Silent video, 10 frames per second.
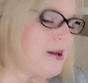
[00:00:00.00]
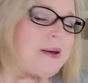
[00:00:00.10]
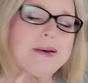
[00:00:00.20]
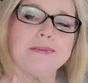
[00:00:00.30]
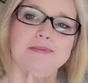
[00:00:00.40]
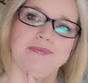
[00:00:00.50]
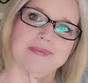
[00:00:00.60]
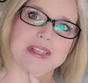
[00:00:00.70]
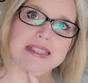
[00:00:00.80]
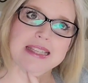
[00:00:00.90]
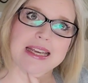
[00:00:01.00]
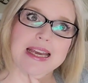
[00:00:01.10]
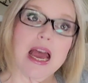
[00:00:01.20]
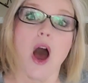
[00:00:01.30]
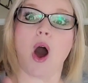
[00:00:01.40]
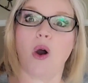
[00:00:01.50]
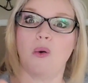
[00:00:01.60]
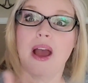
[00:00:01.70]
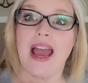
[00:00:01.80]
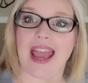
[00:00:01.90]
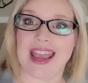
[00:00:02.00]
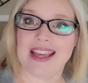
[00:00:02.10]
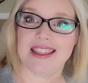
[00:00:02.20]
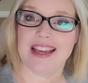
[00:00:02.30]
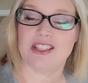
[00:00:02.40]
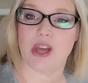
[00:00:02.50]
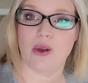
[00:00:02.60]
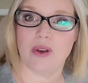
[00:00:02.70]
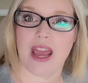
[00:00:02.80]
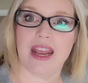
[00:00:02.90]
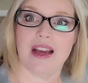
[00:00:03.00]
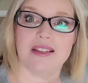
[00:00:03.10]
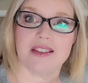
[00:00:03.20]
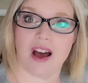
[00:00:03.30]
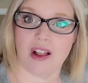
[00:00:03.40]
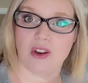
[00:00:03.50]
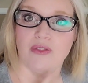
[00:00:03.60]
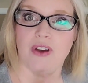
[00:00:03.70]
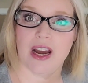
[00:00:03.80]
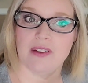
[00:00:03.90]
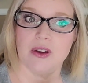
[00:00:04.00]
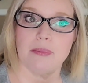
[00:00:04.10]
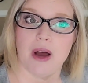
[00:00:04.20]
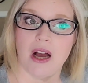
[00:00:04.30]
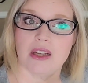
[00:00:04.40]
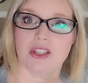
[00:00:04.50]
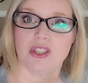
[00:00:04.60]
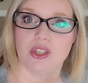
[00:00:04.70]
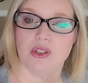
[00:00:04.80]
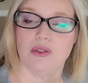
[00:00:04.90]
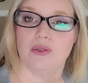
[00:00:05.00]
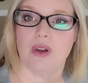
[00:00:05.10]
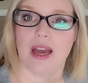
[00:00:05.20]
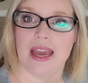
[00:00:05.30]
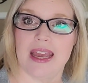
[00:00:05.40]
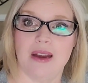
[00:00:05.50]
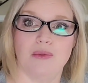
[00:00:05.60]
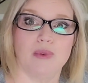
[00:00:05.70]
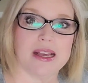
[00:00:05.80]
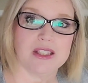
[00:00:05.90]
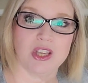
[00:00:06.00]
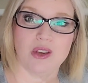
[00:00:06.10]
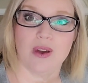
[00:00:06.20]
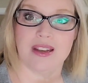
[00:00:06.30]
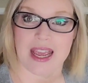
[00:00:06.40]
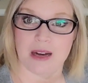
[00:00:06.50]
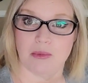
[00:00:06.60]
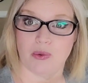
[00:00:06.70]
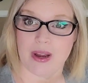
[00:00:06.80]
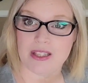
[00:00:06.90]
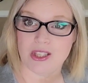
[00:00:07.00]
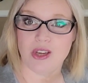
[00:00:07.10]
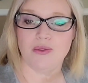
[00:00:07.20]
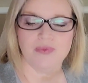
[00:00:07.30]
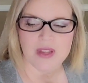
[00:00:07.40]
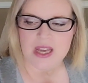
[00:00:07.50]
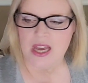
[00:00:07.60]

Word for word: Um, let's see. Oh, and they donate a dollar for every box to a rescue, an animal rescue.